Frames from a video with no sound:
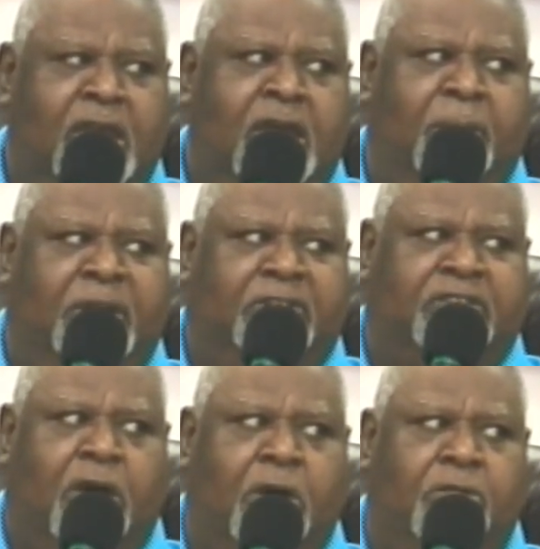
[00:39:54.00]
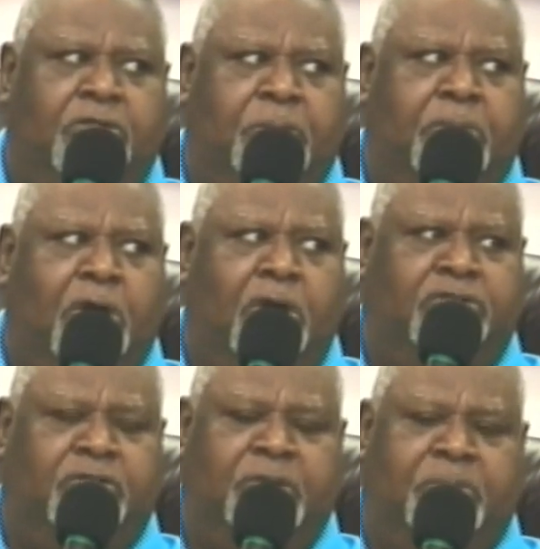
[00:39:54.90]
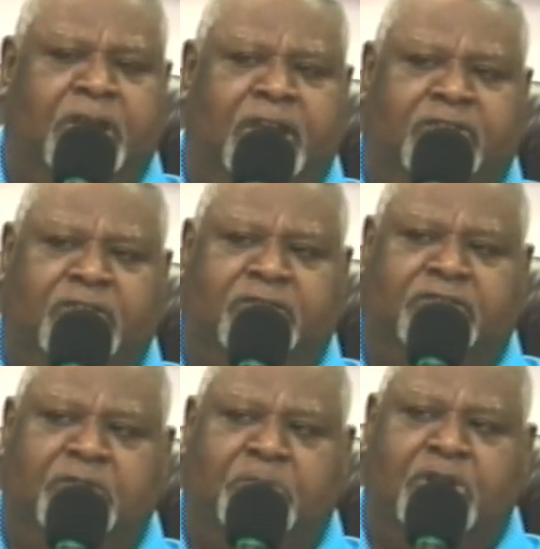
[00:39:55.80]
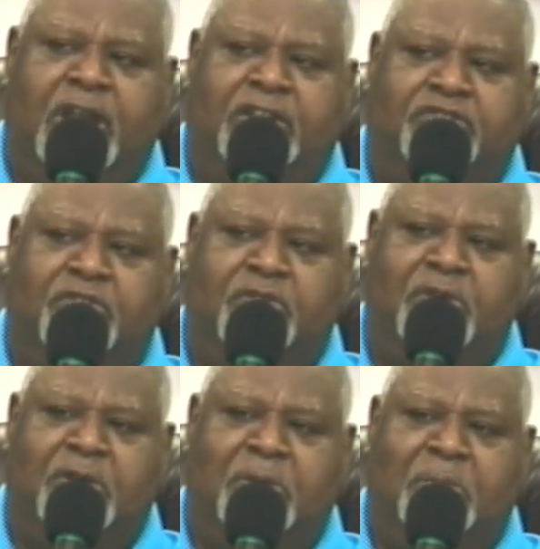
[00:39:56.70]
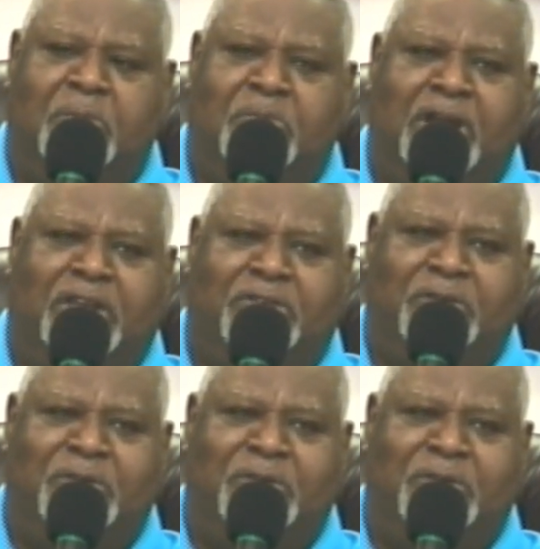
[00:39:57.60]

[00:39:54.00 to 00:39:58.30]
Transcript: but it's all the, also the place of supernatural breakthrough.